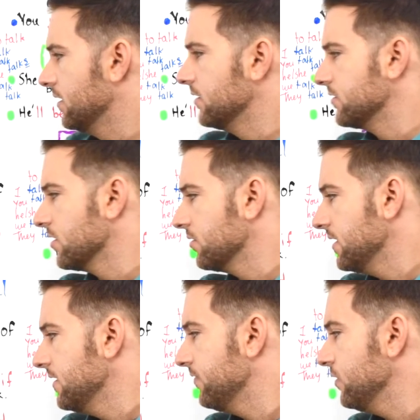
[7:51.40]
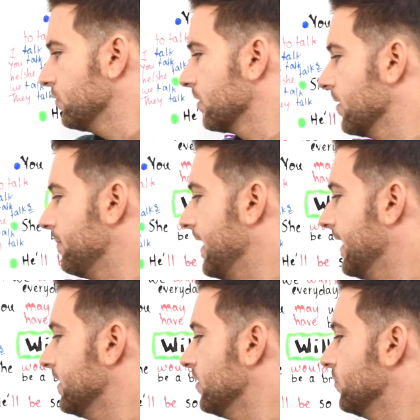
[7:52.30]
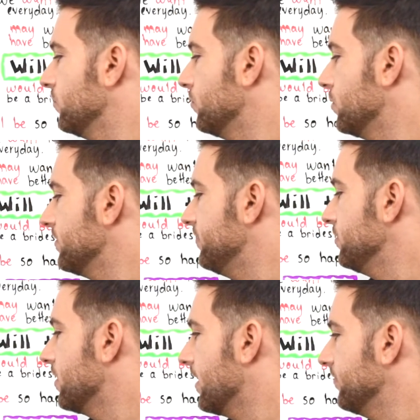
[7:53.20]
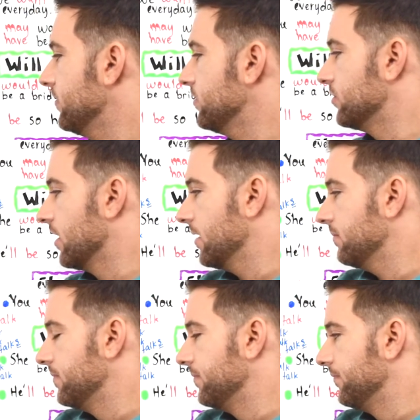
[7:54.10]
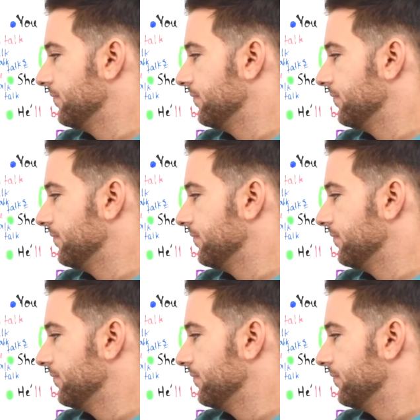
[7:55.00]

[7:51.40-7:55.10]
So if you were a man, would have you gotten the job?